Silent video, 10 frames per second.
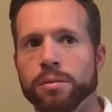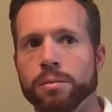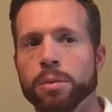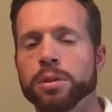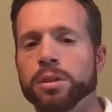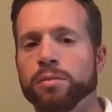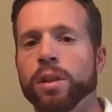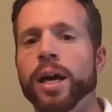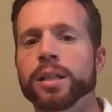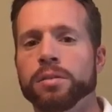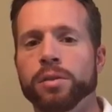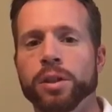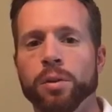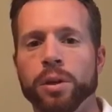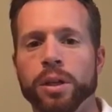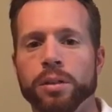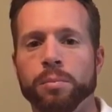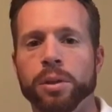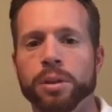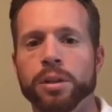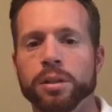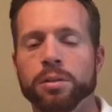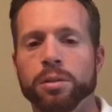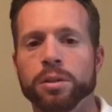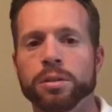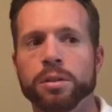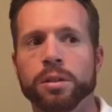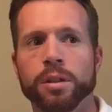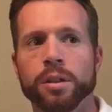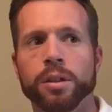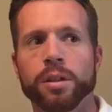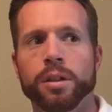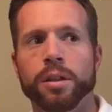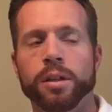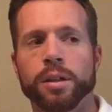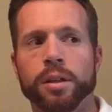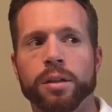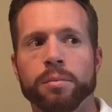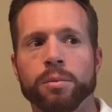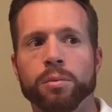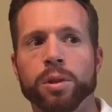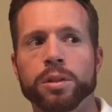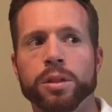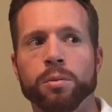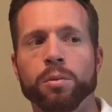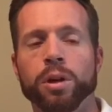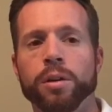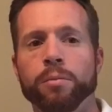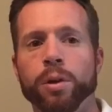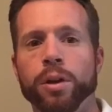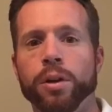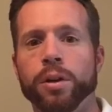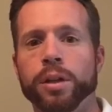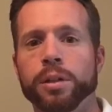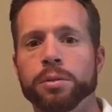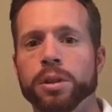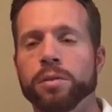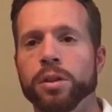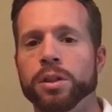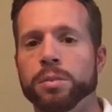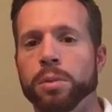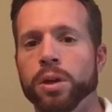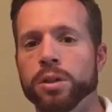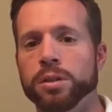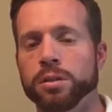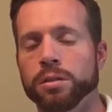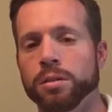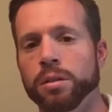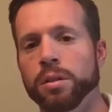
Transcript: what was his philosophy going into building this course? Was it one where he was given this sparse